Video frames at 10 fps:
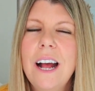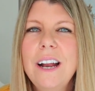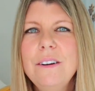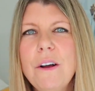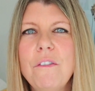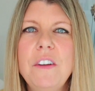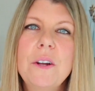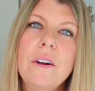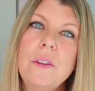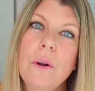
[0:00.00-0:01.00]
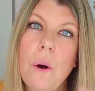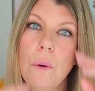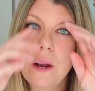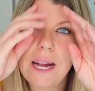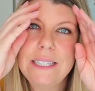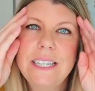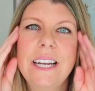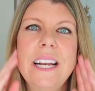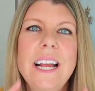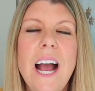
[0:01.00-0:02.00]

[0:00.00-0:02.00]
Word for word: I don't know, figure out their own identity.